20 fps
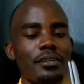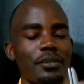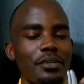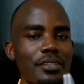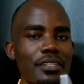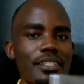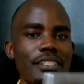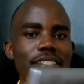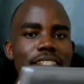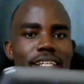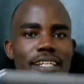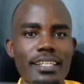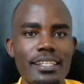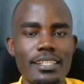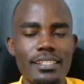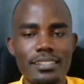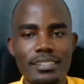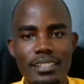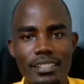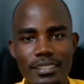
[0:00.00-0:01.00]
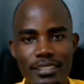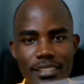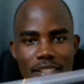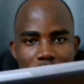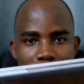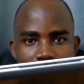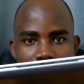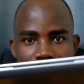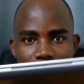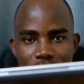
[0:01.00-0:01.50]
On this side, there's
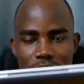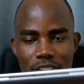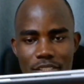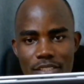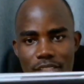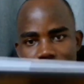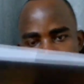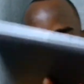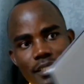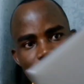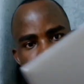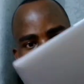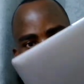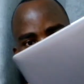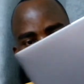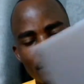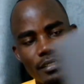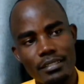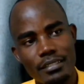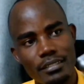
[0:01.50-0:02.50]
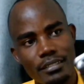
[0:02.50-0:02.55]
nothing much design.